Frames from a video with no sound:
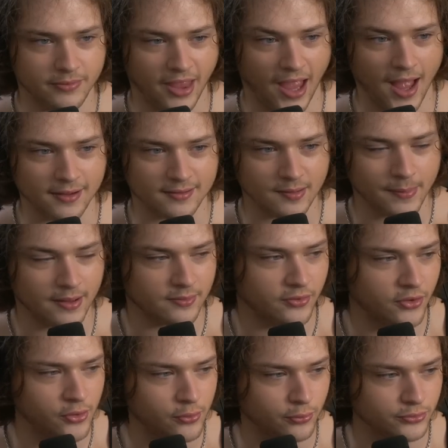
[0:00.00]
tats. That man's
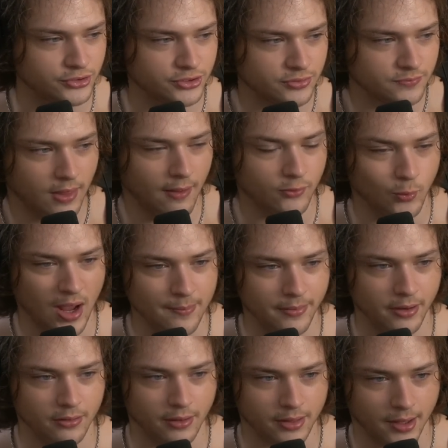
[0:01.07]
huge. That was
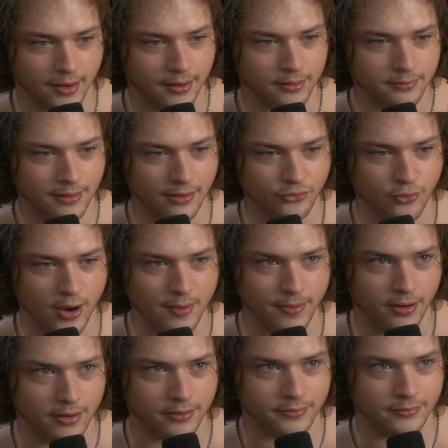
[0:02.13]
Whitebeard right there. That was Greybeard.